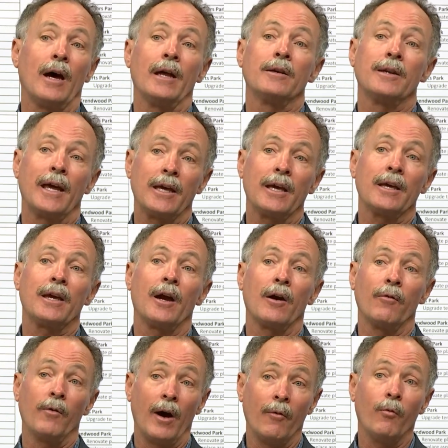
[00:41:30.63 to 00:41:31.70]
on taking
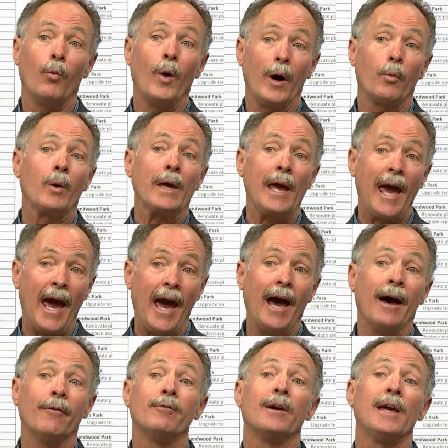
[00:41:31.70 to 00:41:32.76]
care of, of what we
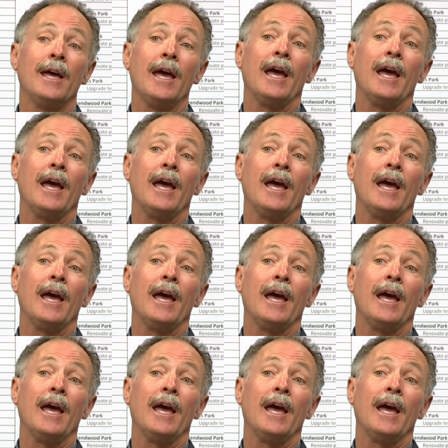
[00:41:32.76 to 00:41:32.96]
have.